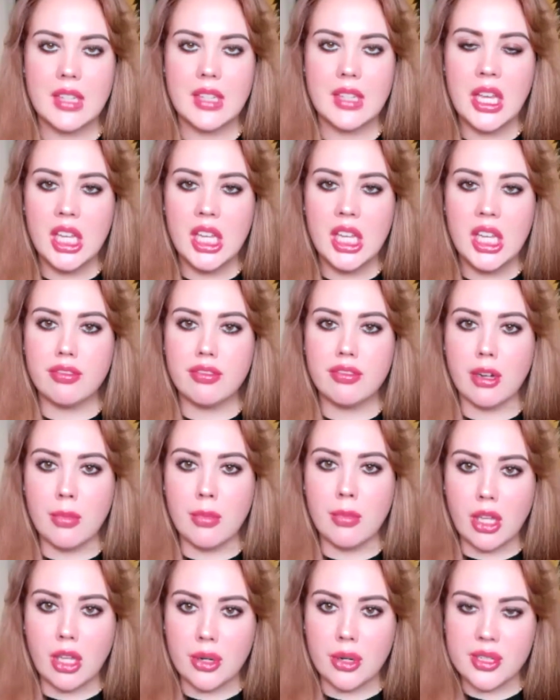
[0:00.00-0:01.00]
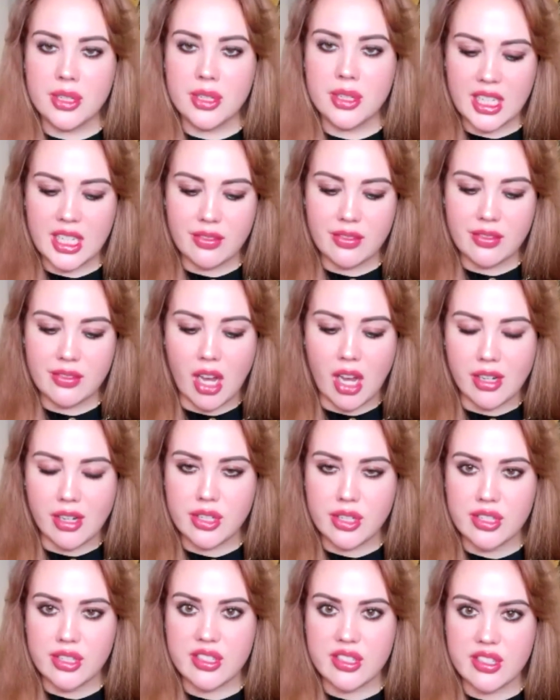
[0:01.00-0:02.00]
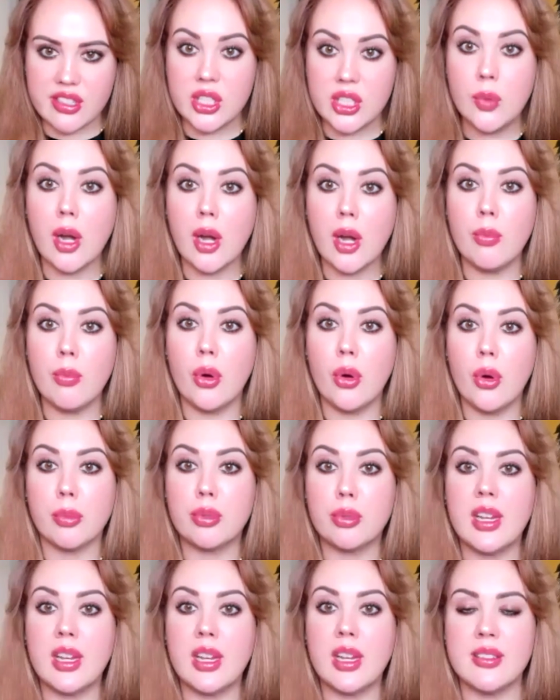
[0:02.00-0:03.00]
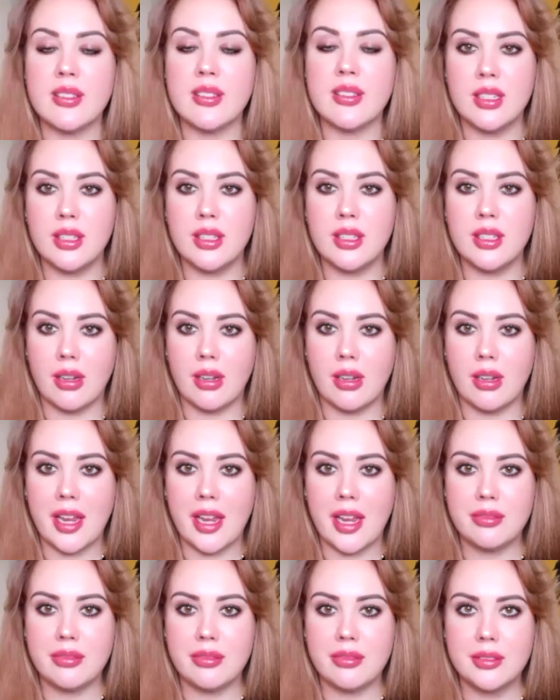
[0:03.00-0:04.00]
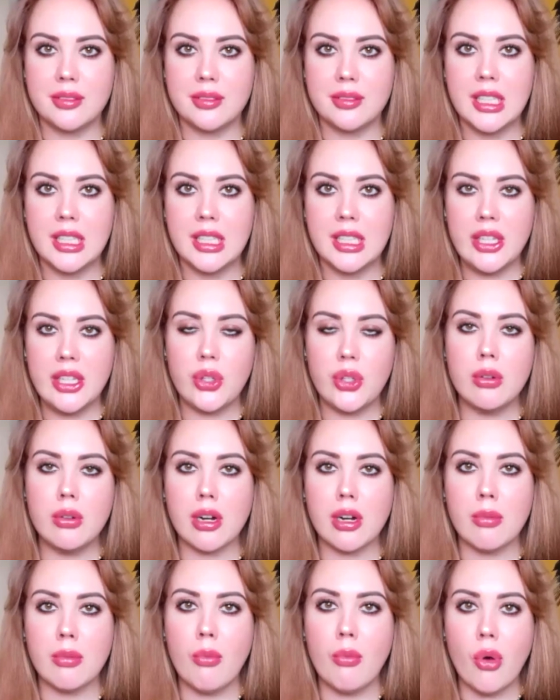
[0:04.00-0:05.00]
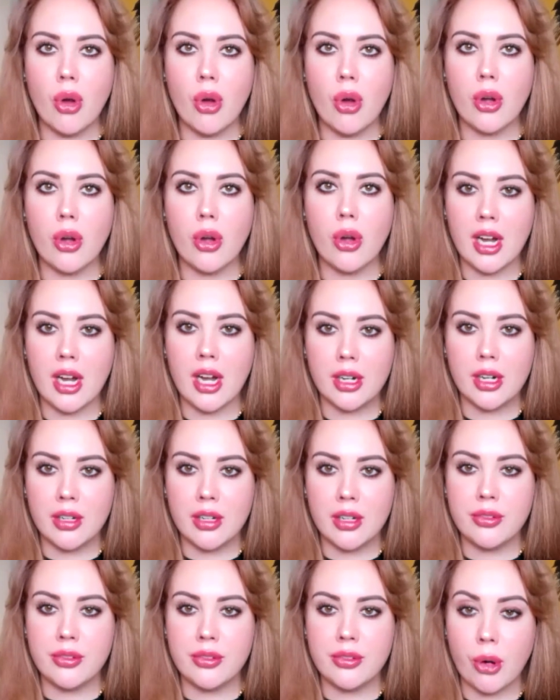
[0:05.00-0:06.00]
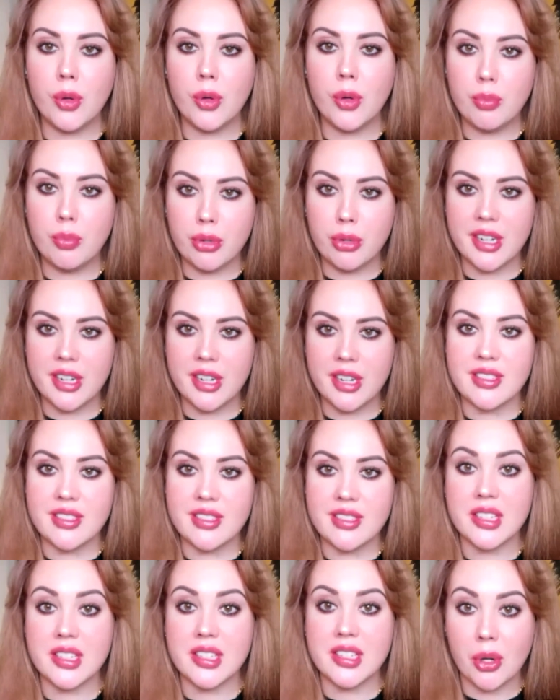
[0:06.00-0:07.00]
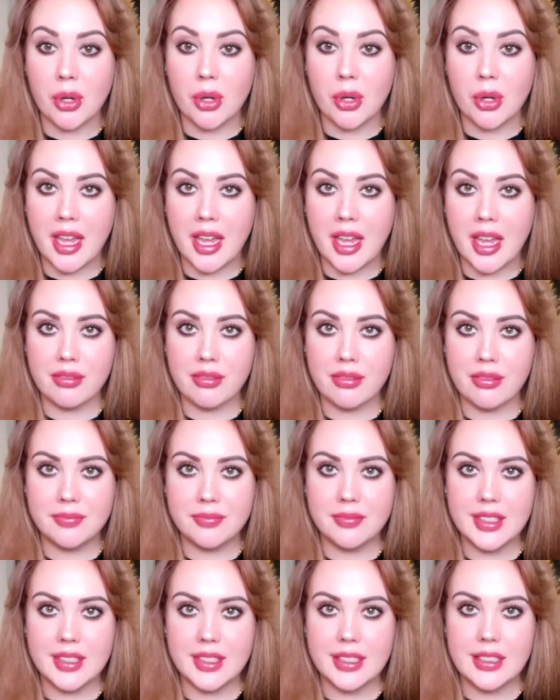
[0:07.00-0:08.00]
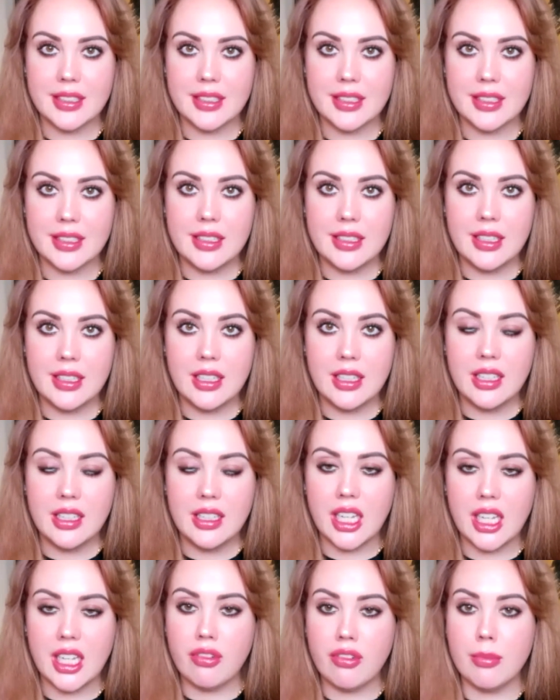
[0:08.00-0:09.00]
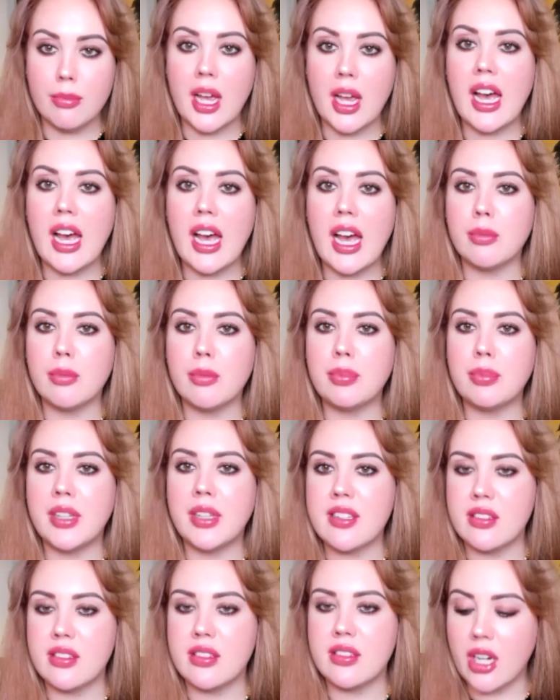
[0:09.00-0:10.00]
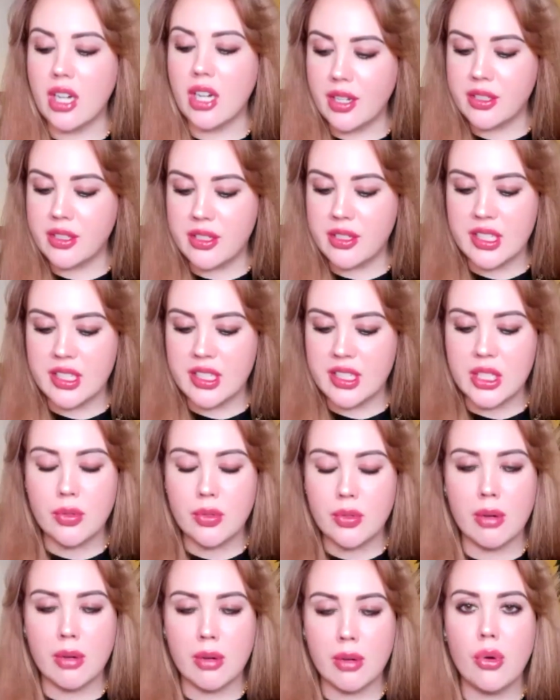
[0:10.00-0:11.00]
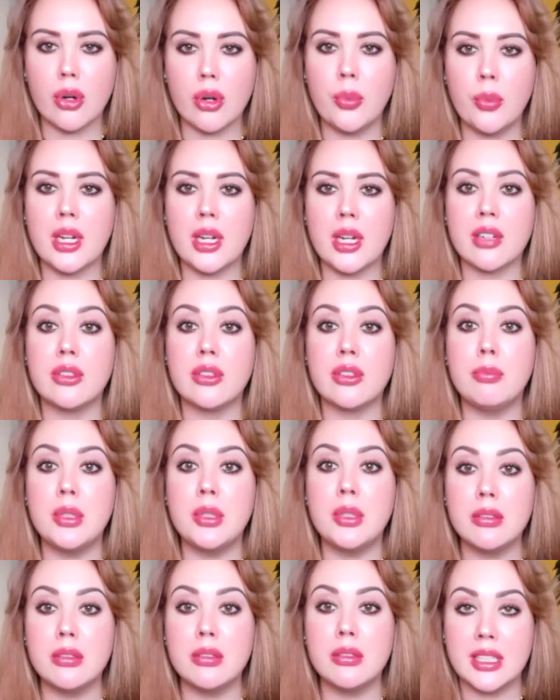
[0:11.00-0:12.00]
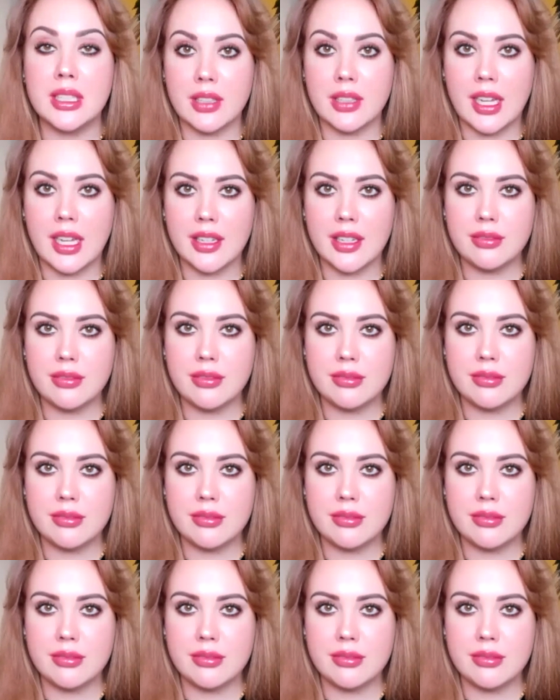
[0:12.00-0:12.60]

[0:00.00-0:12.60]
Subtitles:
From a lower state of consciousness, you are more present in your life. You are more aware of your own presence in your life. And from a higher place in consciousness, you are more aware of the beauty of life.